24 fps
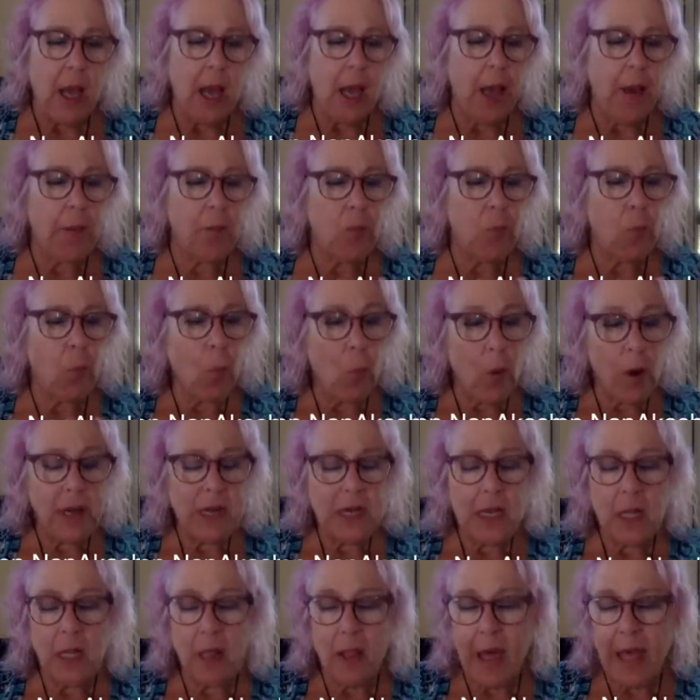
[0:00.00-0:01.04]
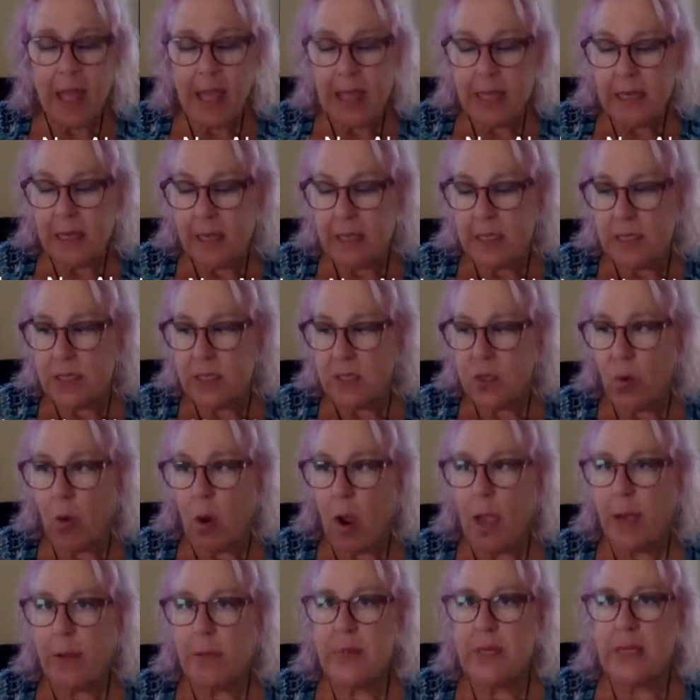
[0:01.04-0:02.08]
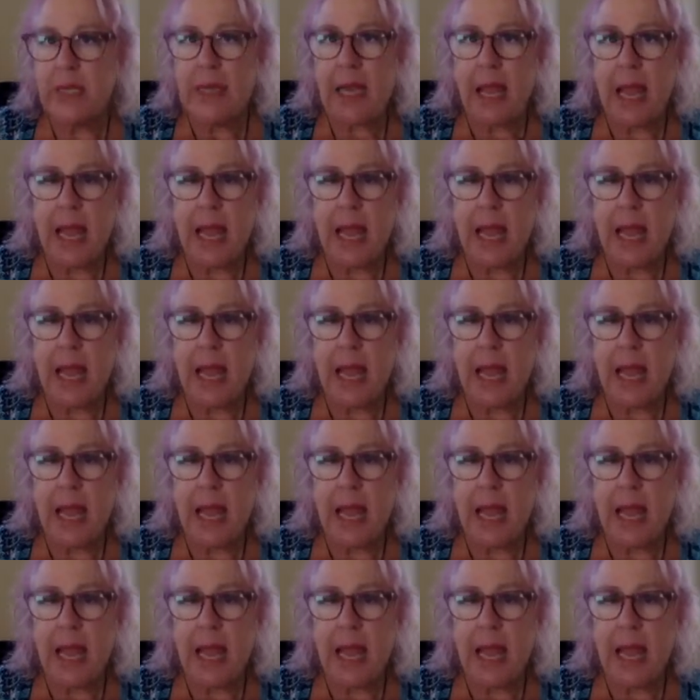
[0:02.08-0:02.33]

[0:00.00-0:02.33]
one client described it